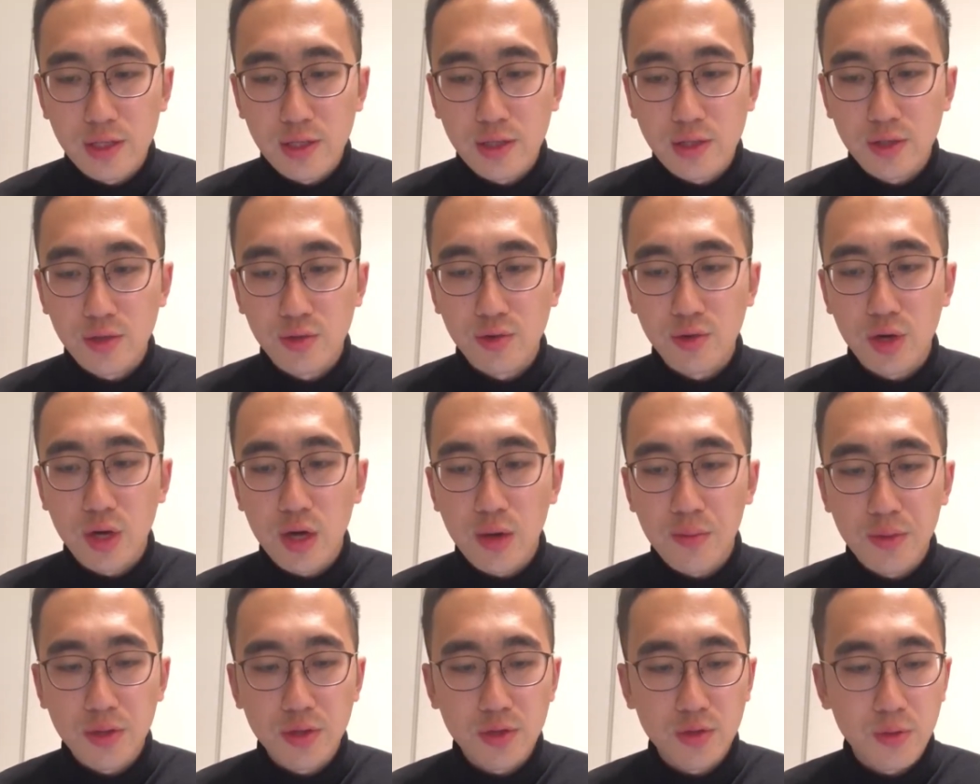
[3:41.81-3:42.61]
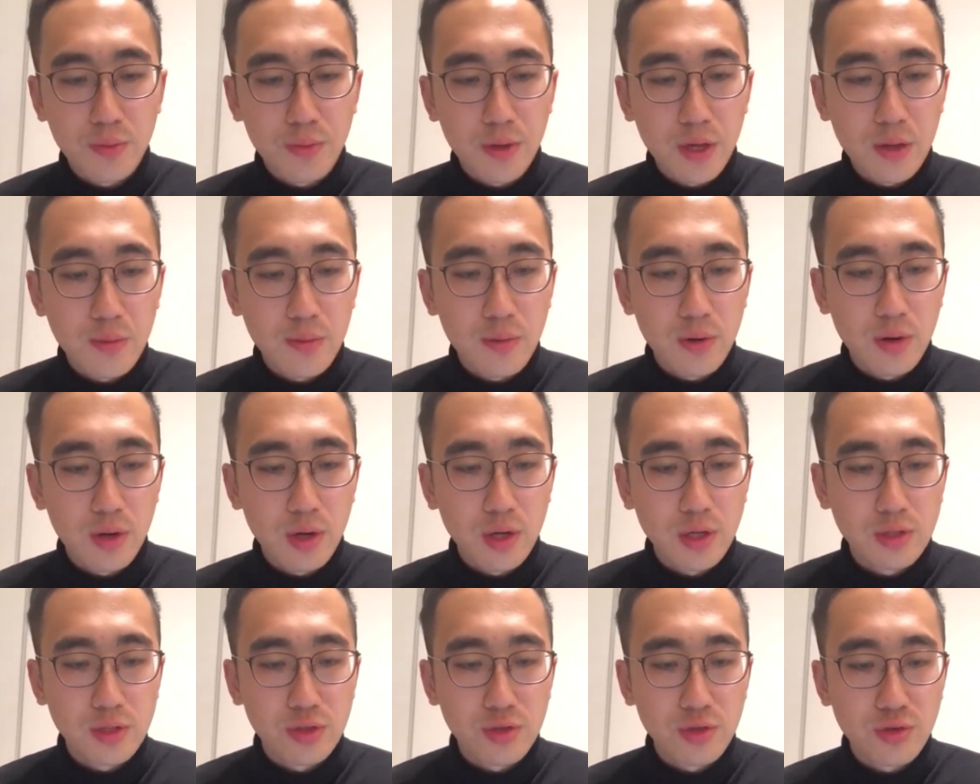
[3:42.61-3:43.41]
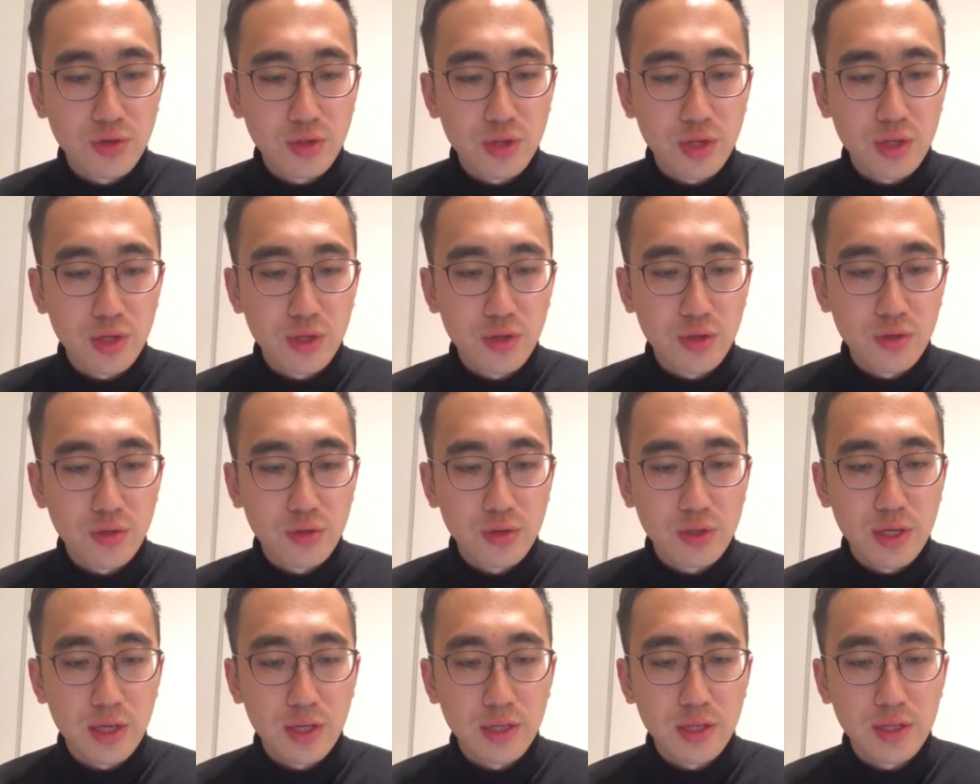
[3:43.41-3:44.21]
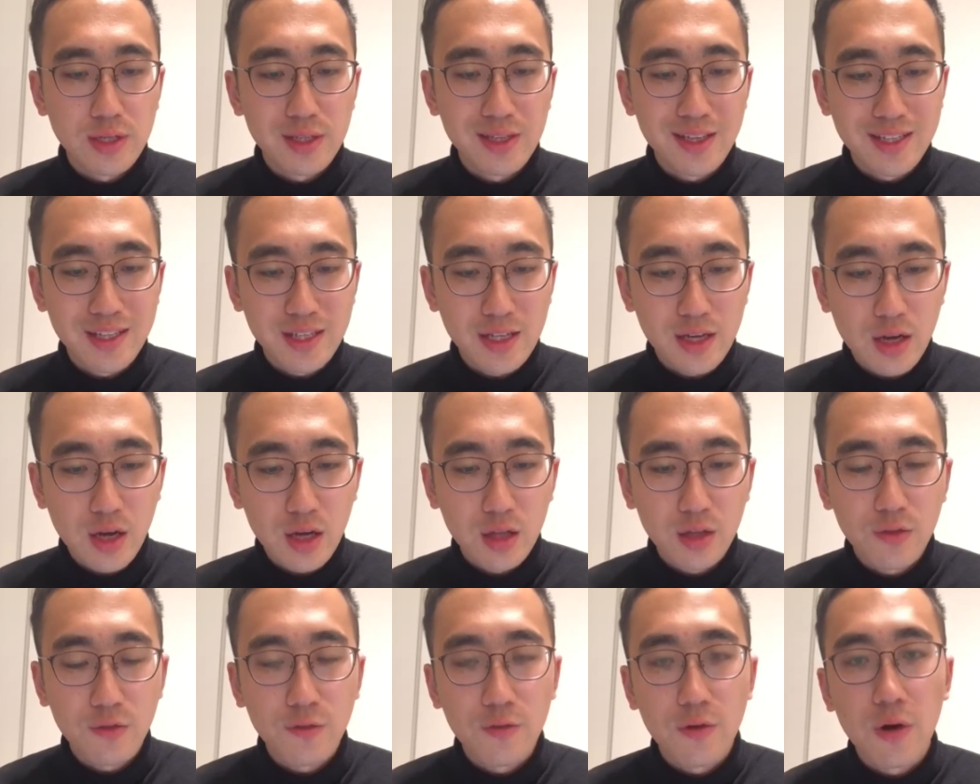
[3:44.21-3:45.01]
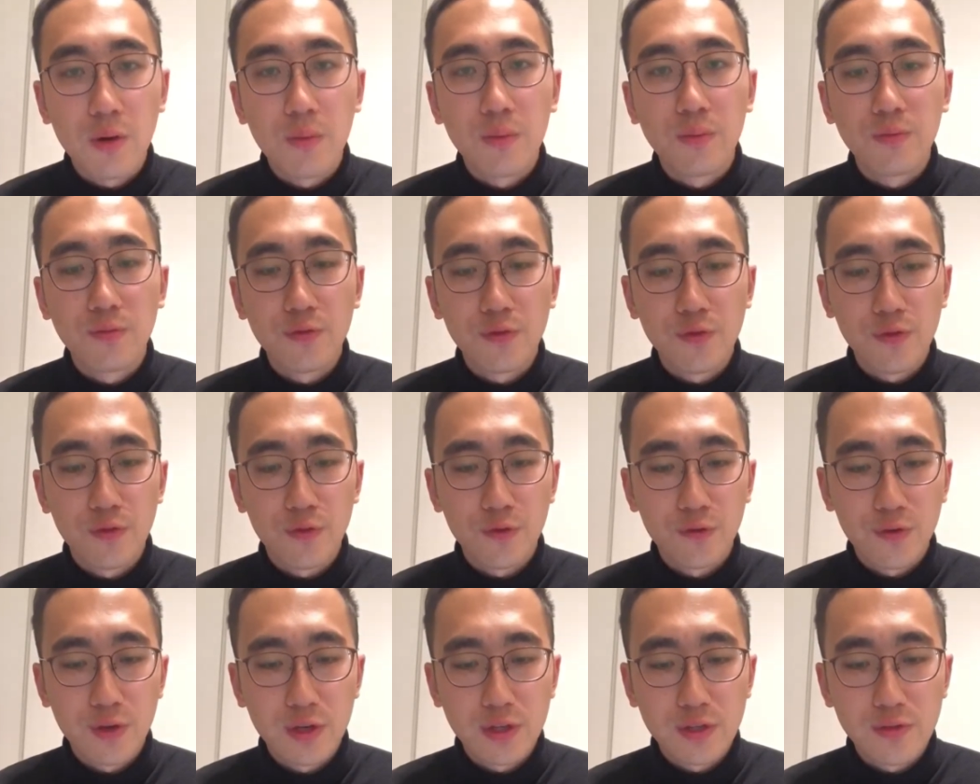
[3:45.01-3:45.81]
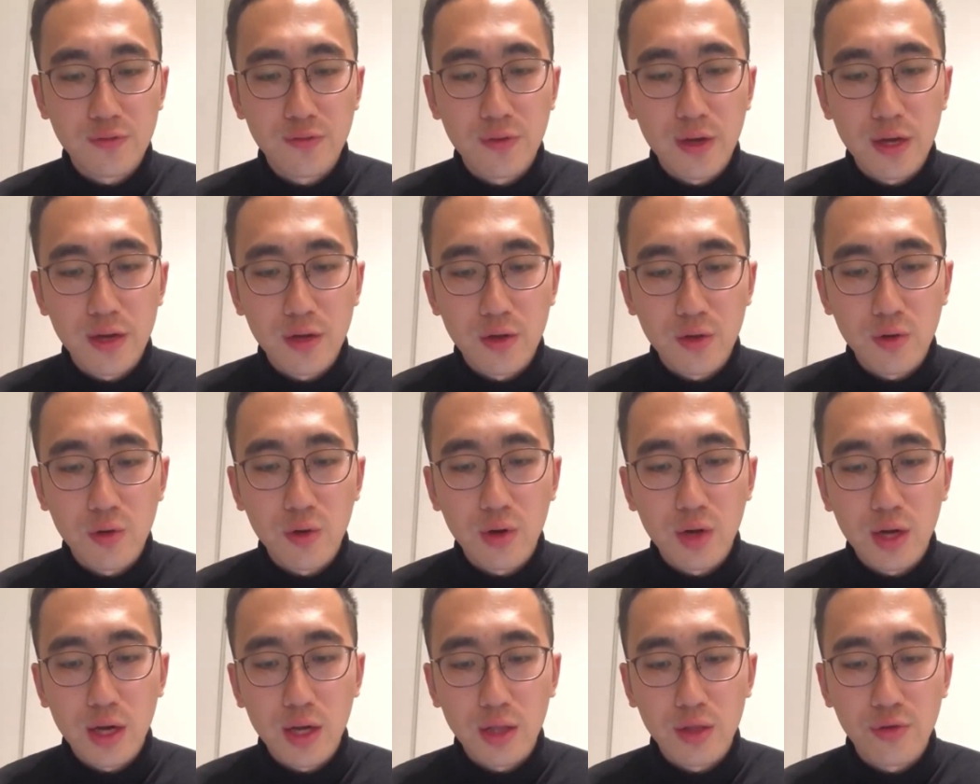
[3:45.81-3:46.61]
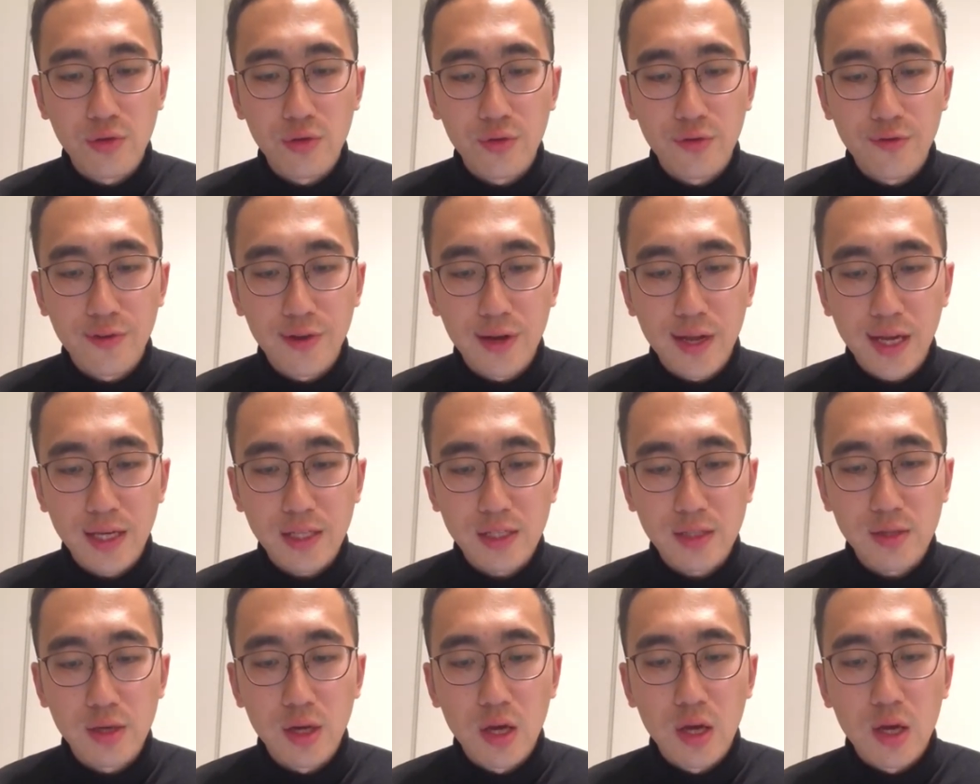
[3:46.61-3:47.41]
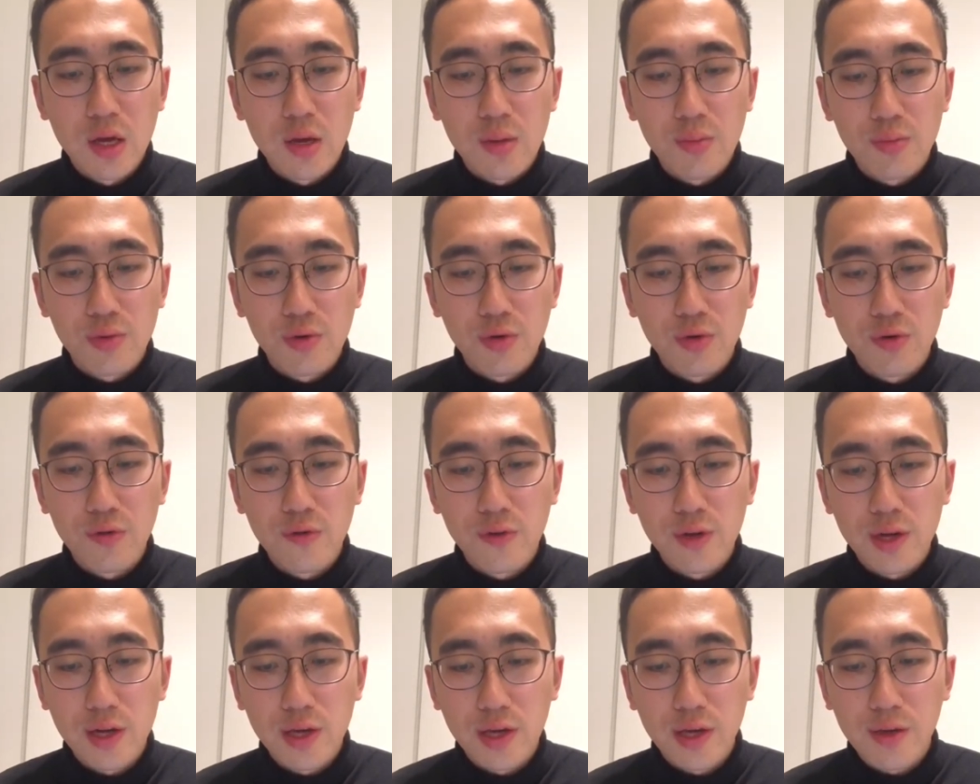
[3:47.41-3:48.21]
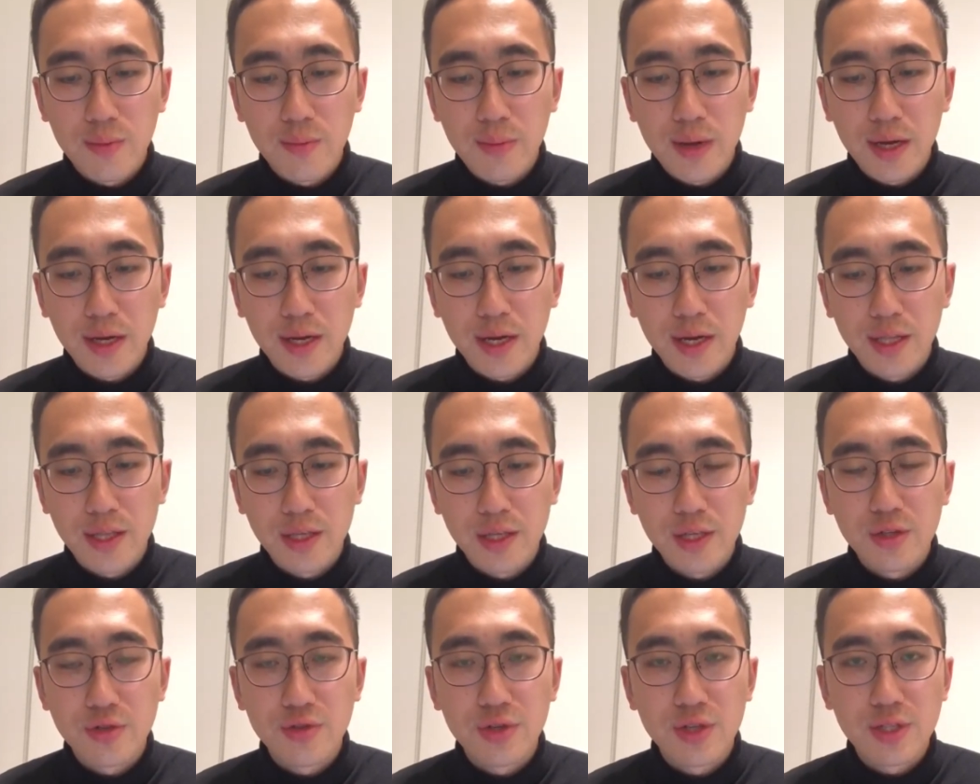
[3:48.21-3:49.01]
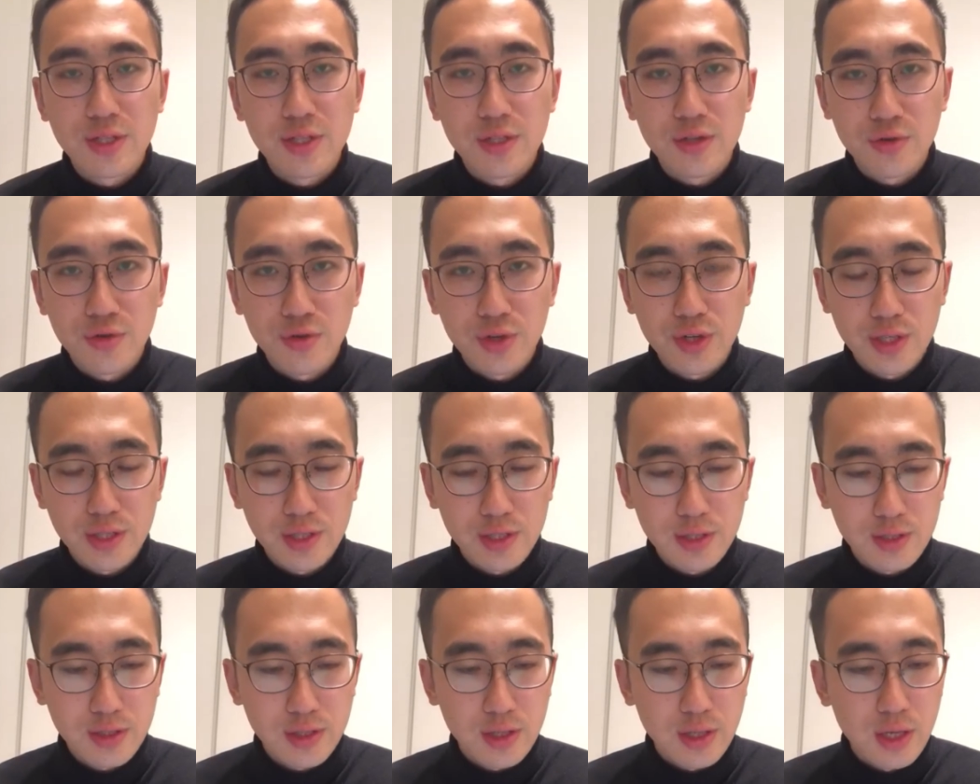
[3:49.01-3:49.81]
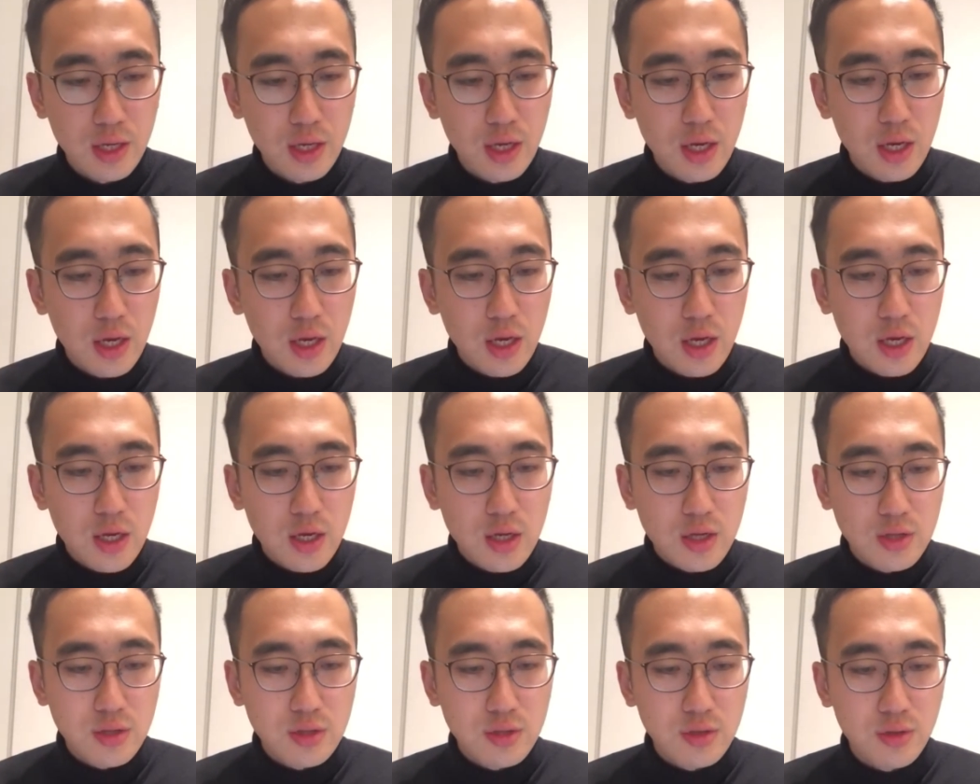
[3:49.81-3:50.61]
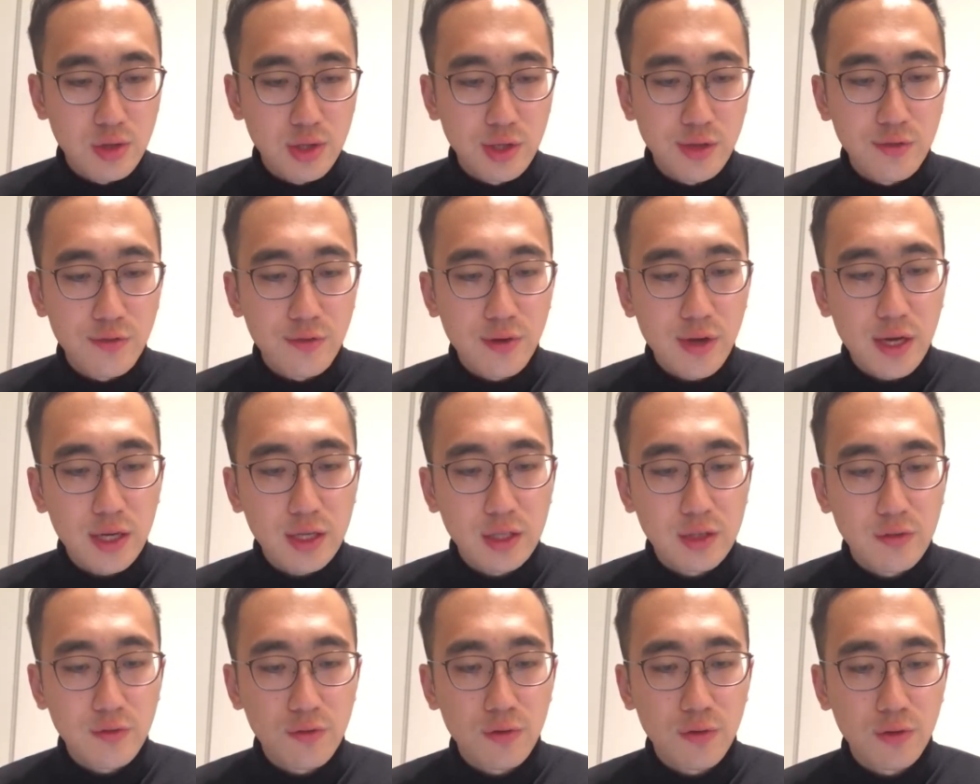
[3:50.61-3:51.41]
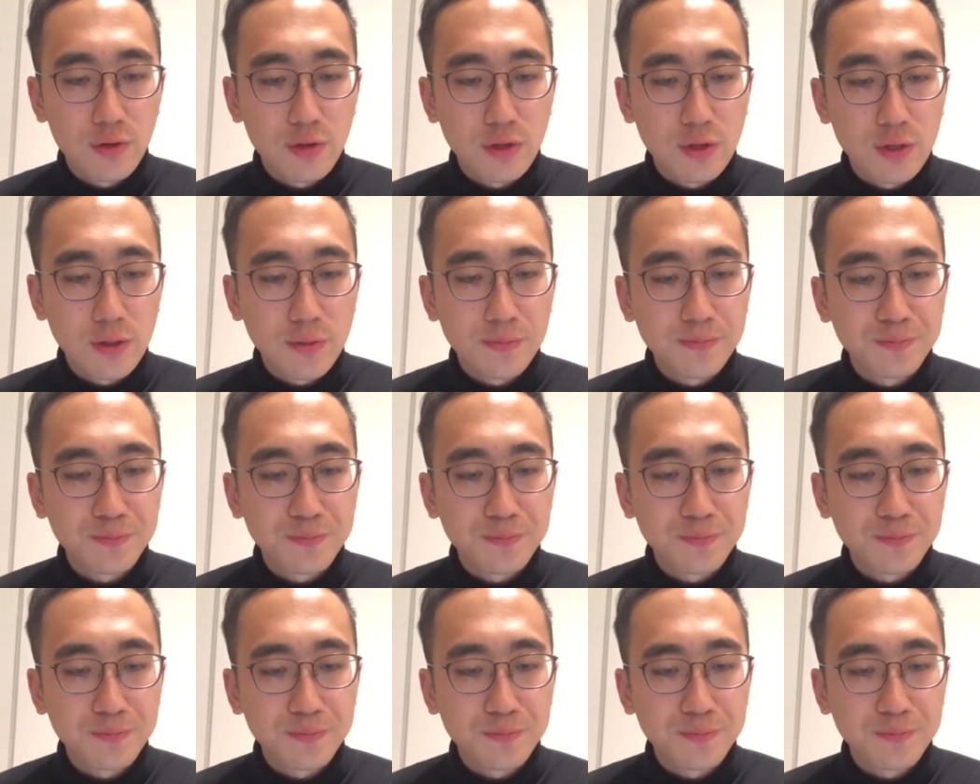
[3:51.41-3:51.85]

So commercial paper is usually used at discount form for face value and reflects prevailing market interest rates. So in fact, for the